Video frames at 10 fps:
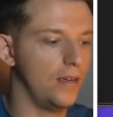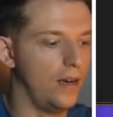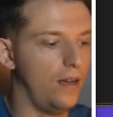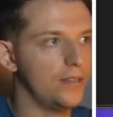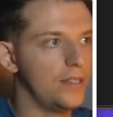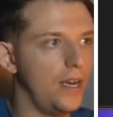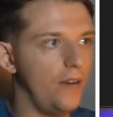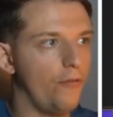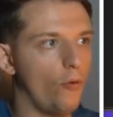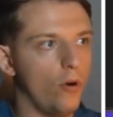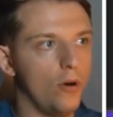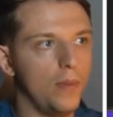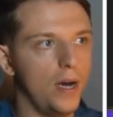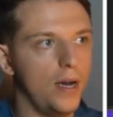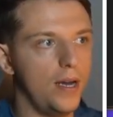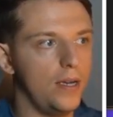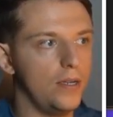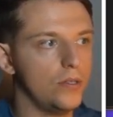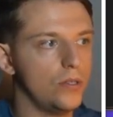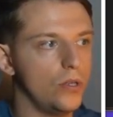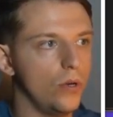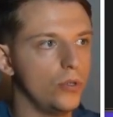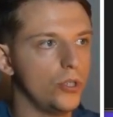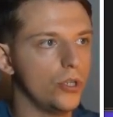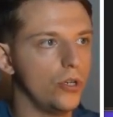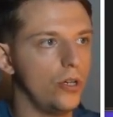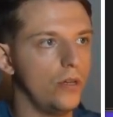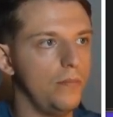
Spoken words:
I'll say for my social